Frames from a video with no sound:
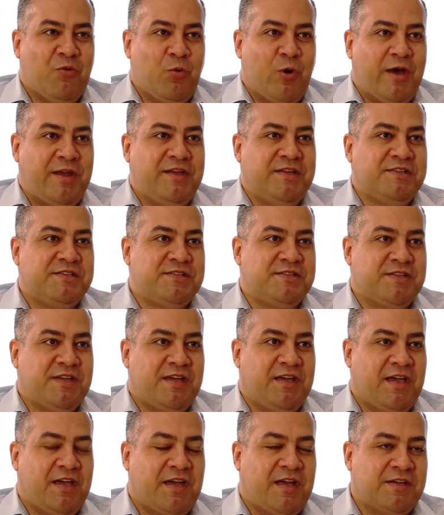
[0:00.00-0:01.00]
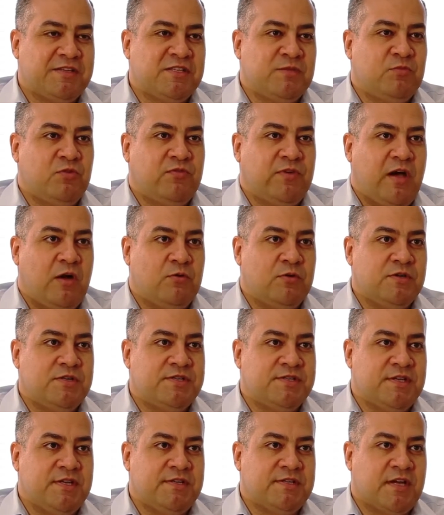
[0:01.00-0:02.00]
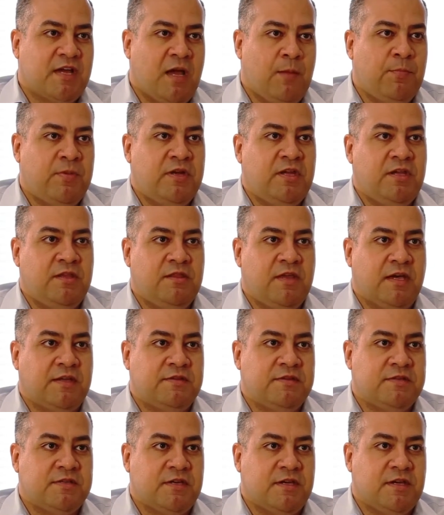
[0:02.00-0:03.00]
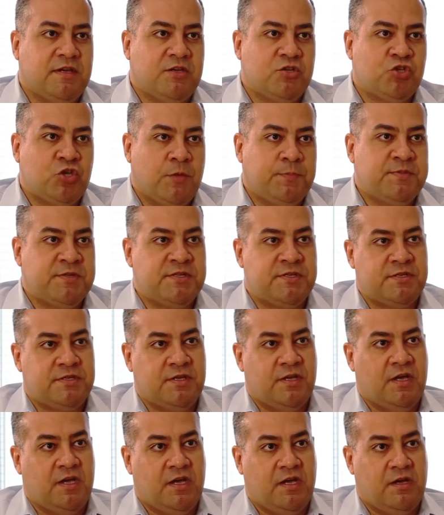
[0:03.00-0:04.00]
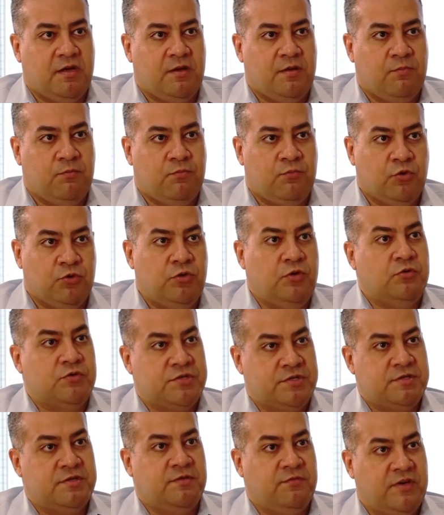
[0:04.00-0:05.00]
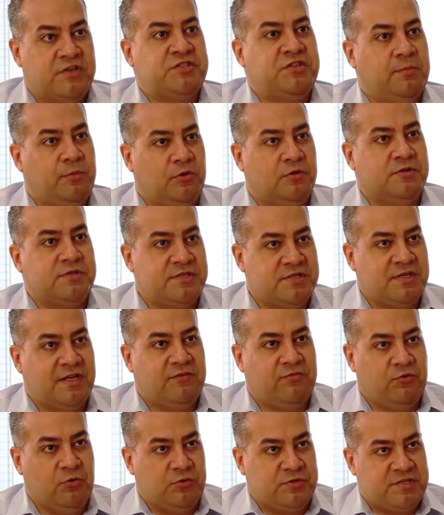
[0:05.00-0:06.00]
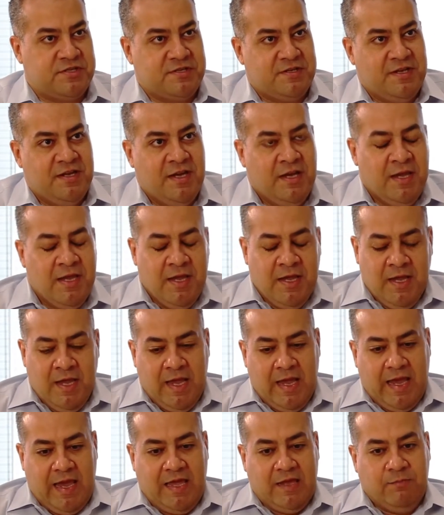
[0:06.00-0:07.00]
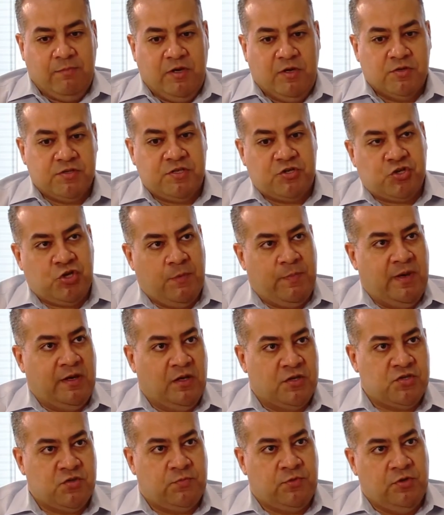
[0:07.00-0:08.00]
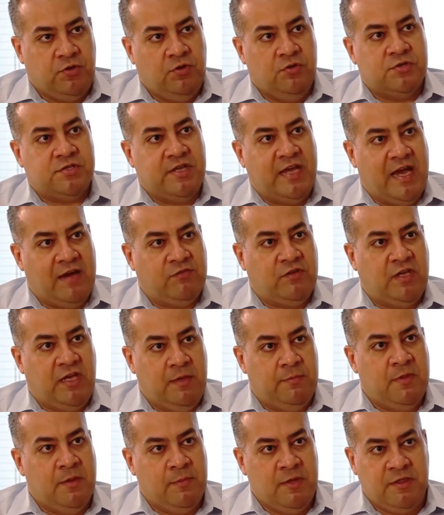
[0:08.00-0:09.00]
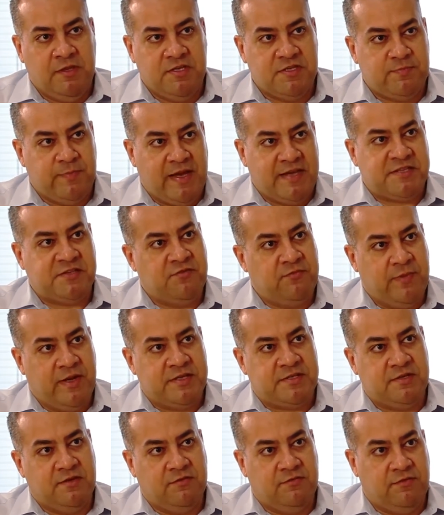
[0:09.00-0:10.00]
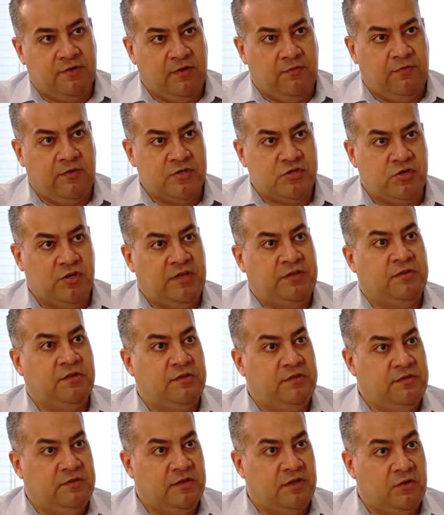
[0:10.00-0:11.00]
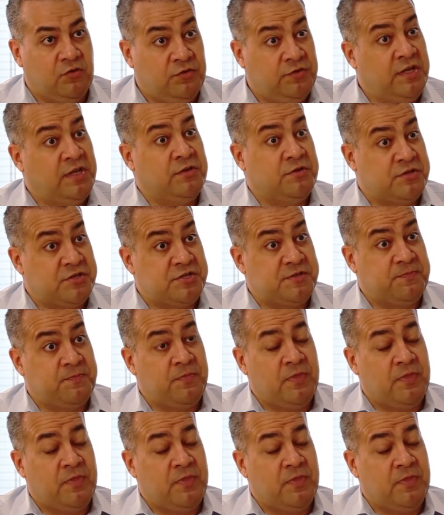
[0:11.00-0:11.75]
One is a customer of ours is a company that ships produce vegetables and fruits. And because they're shipping also produce, they have to keep them in these massive refrigerated containers.